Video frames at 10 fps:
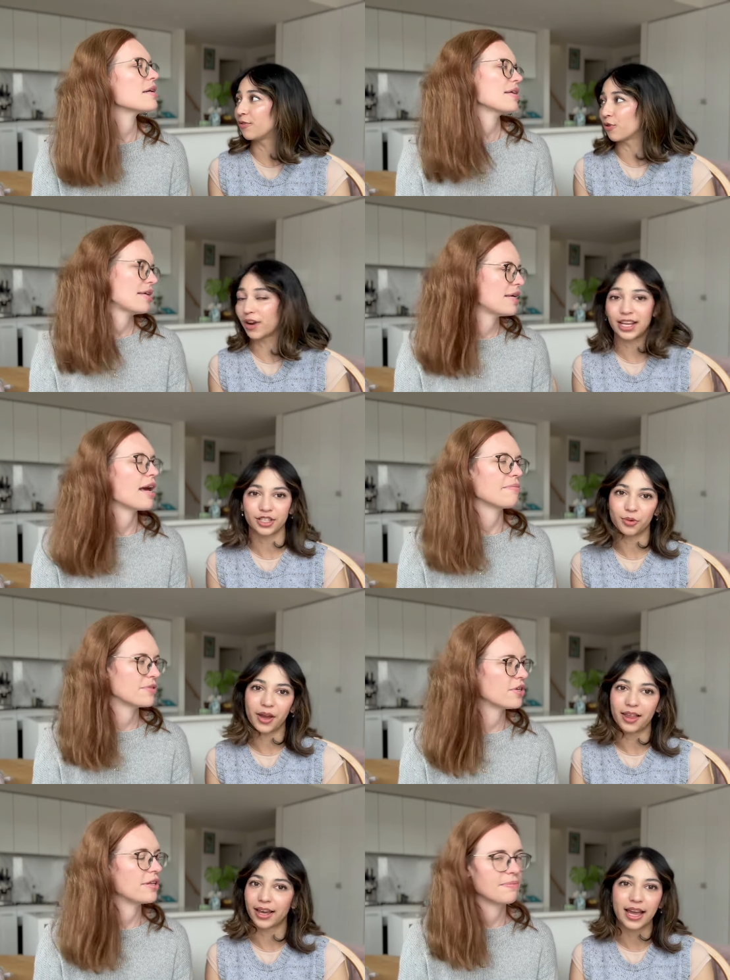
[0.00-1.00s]
Speaker 1: already to wear.
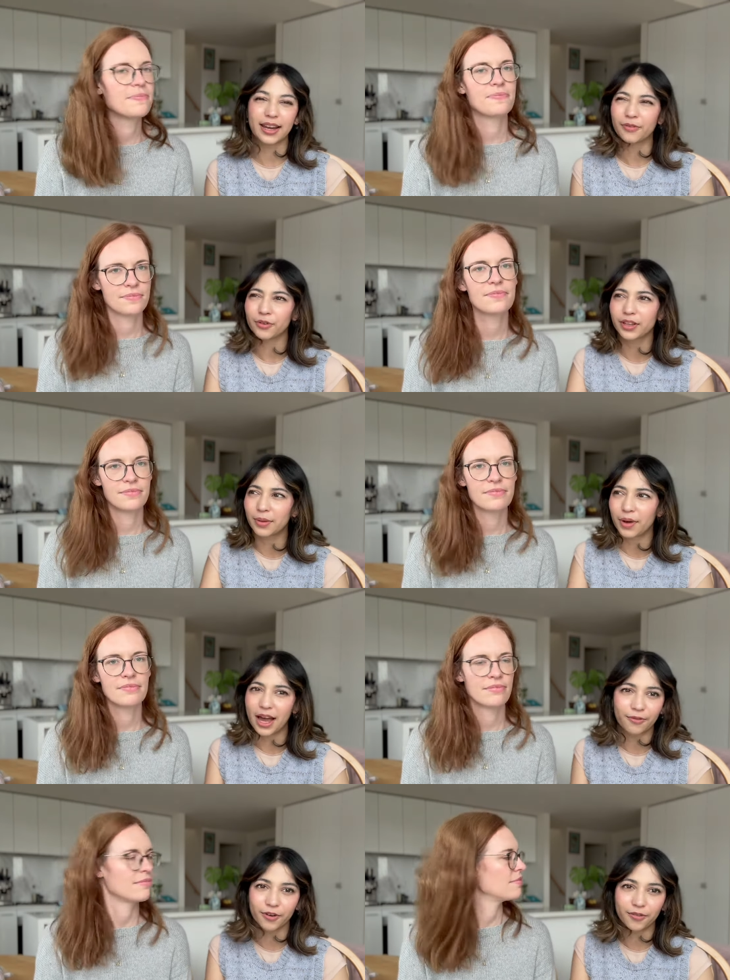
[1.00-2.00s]
Like I never really buy
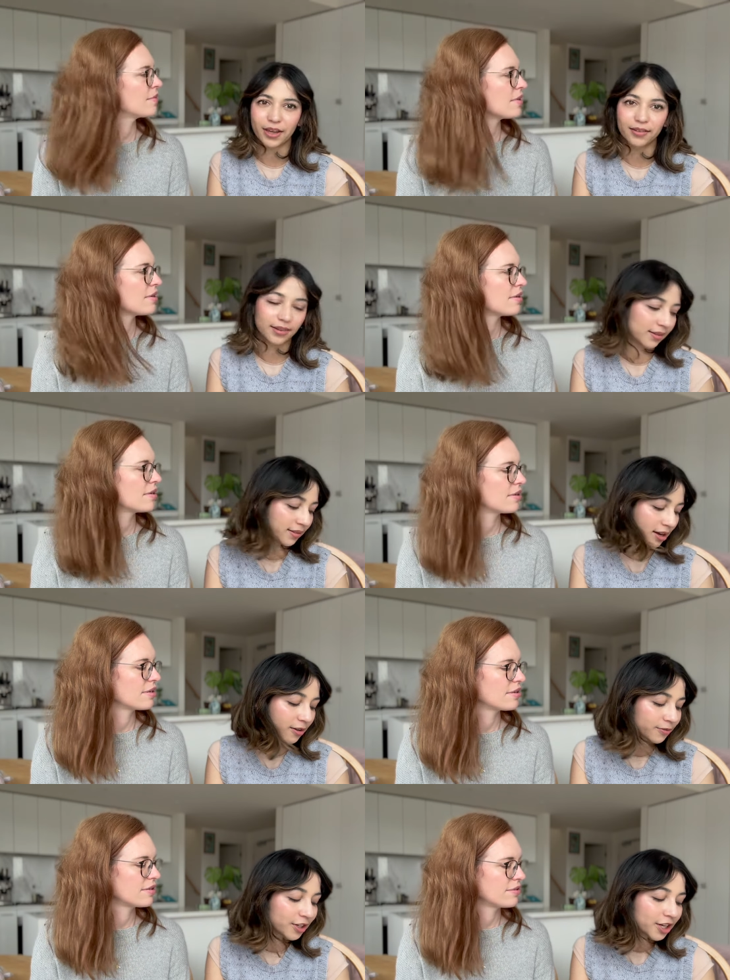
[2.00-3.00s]
for events and stuff.
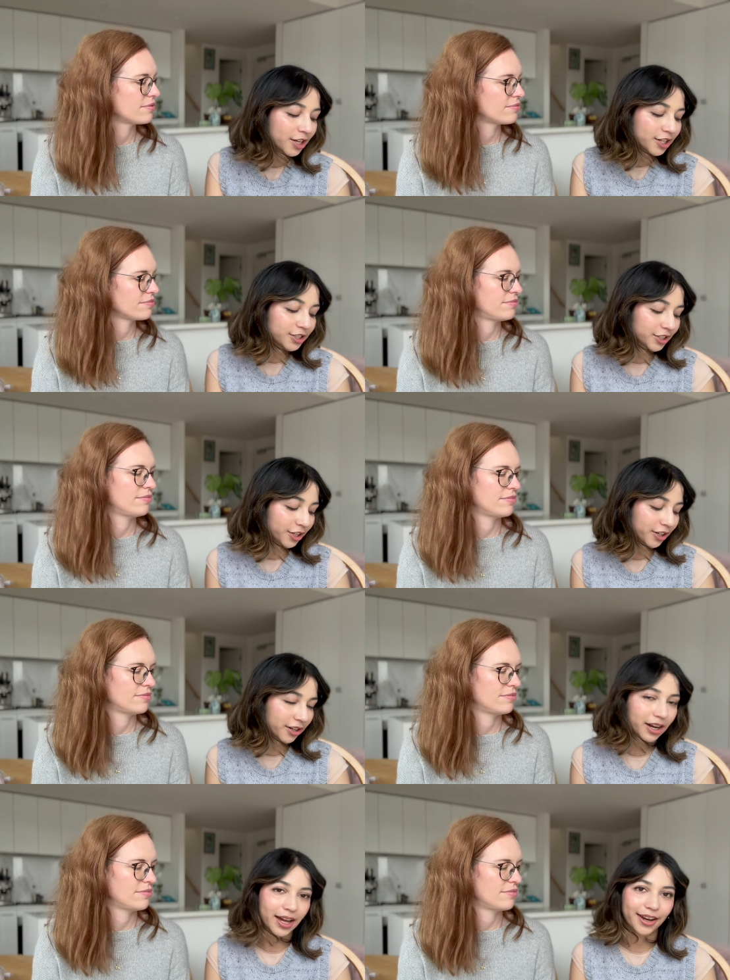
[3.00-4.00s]
So
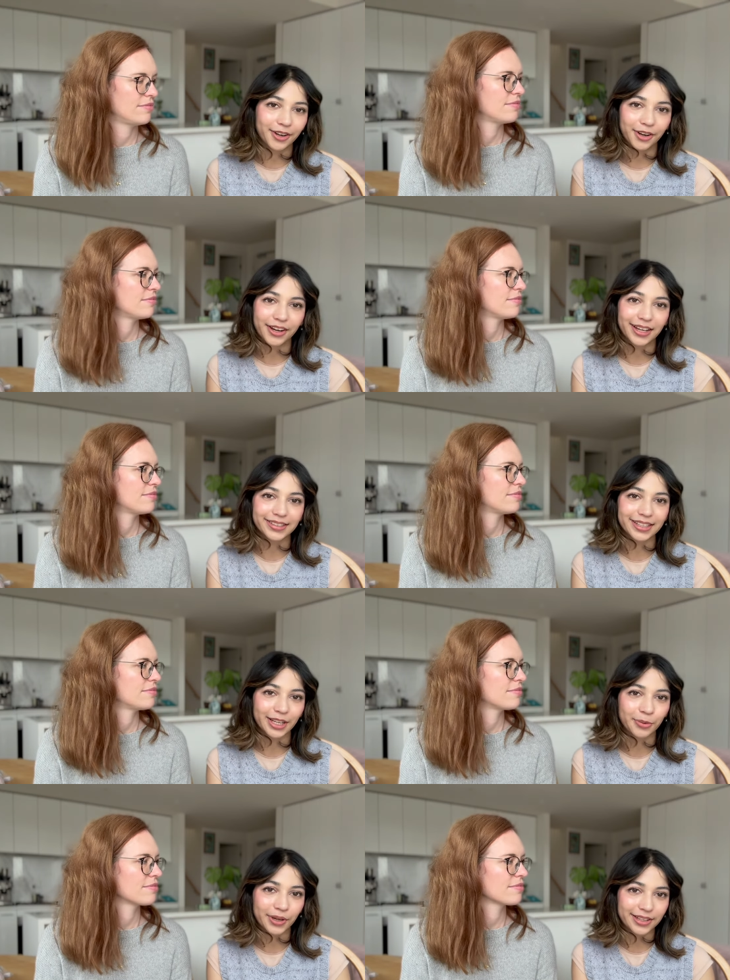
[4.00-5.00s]
I don't know, it's like a
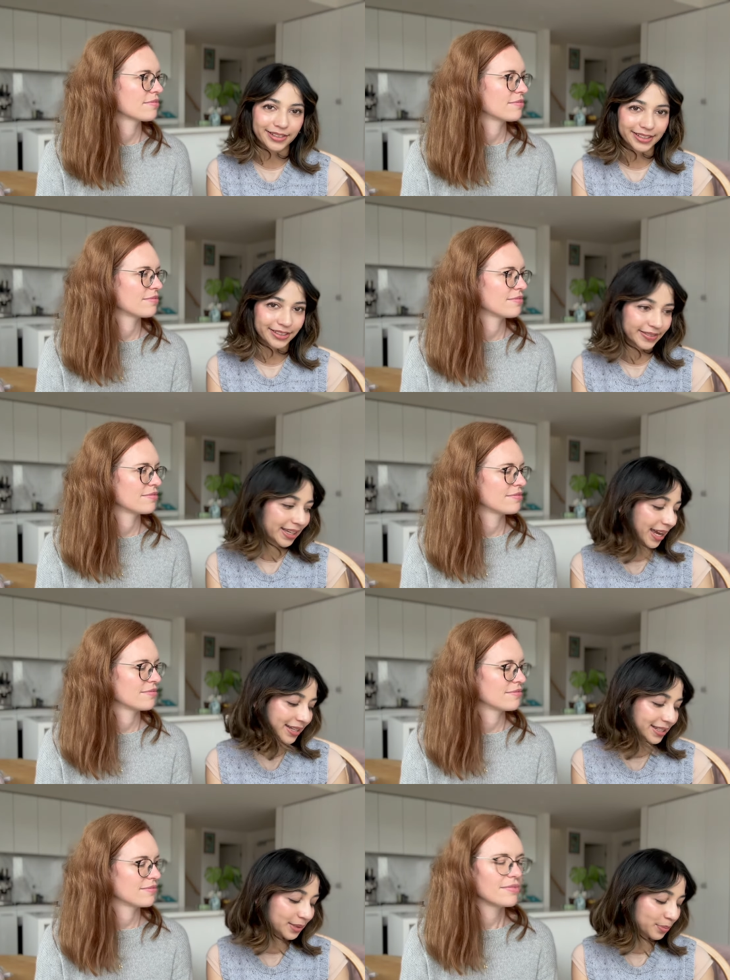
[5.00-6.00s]
weird
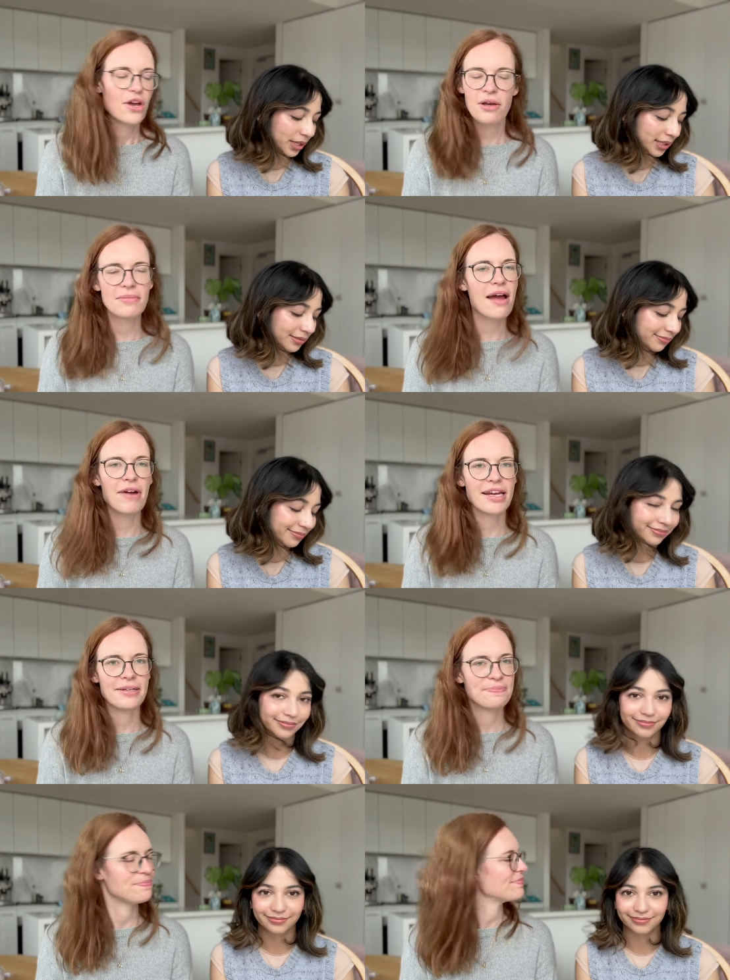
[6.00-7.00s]
justification. But...
Speaker 2: No, I rate
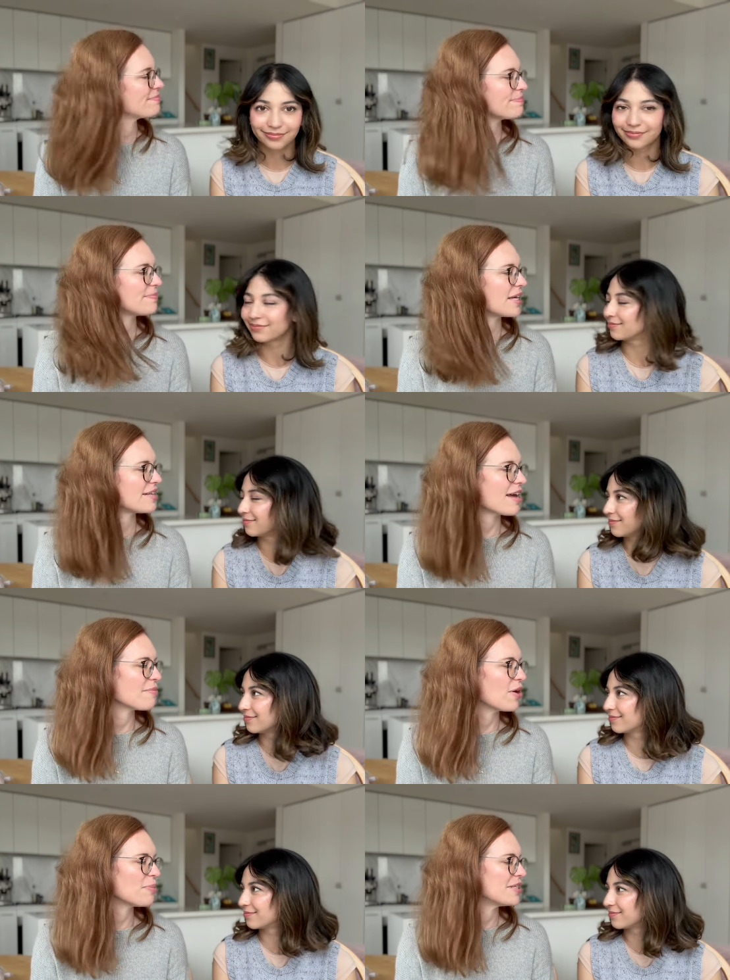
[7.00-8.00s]
it because I'm the
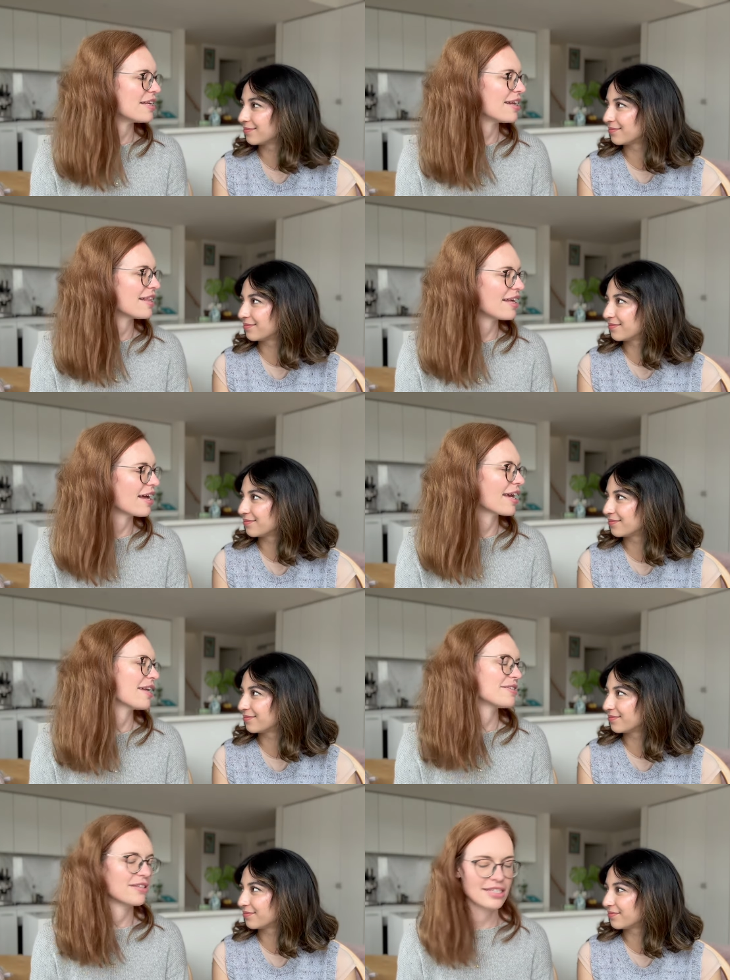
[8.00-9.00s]
opposite and then I get
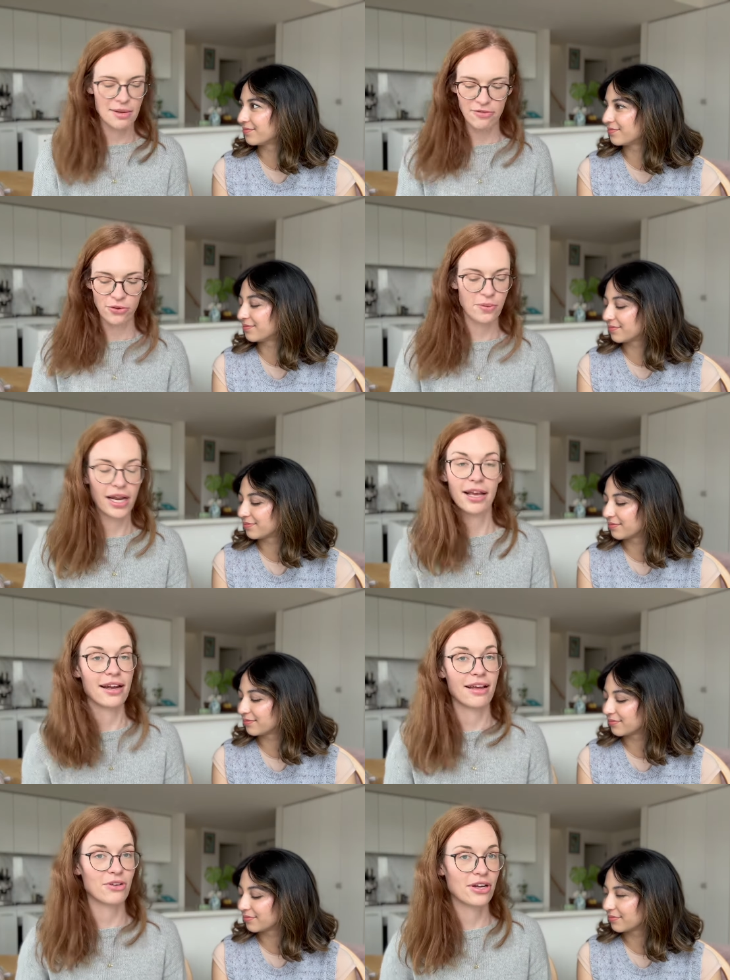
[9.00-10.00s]
to the day before the wedding and
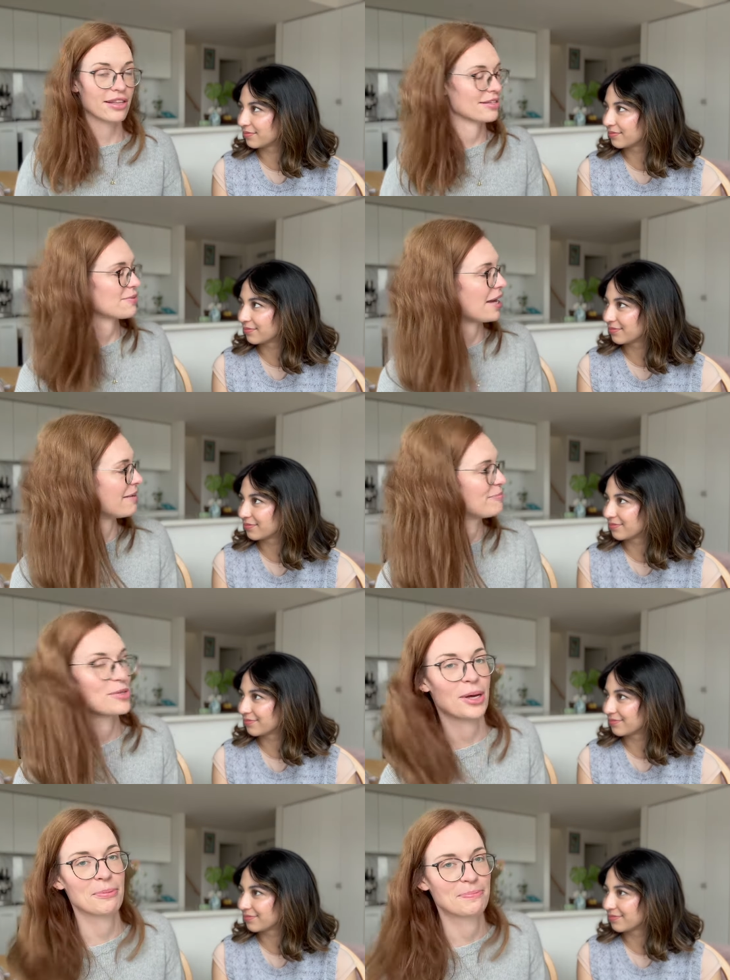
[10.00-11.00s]
I've got nothing to wear.
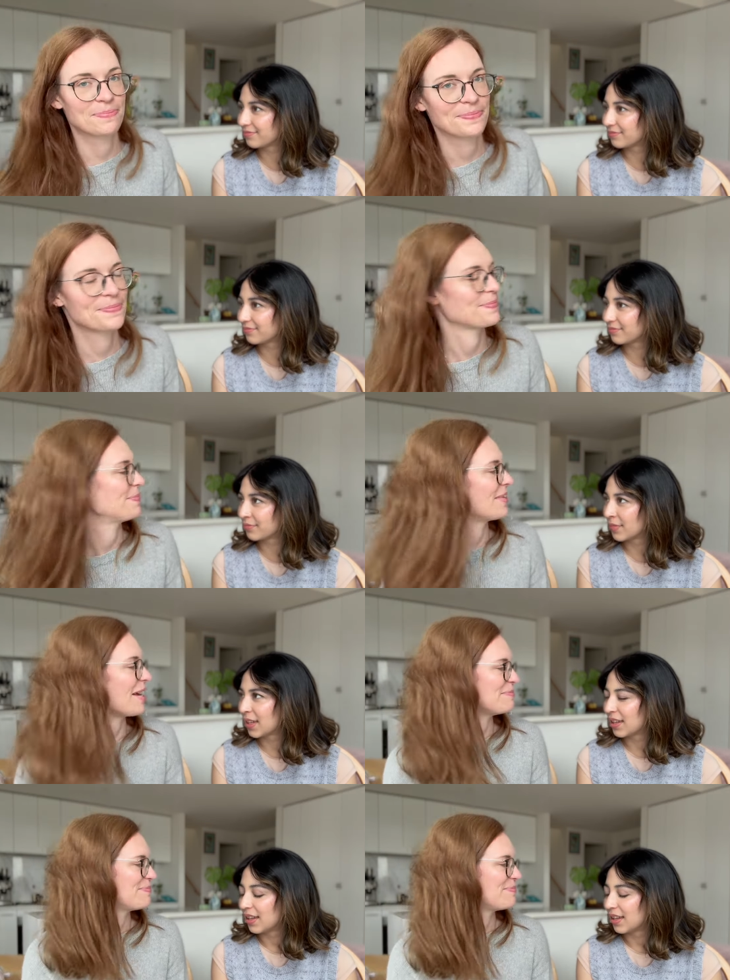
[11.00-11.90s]
So yeah.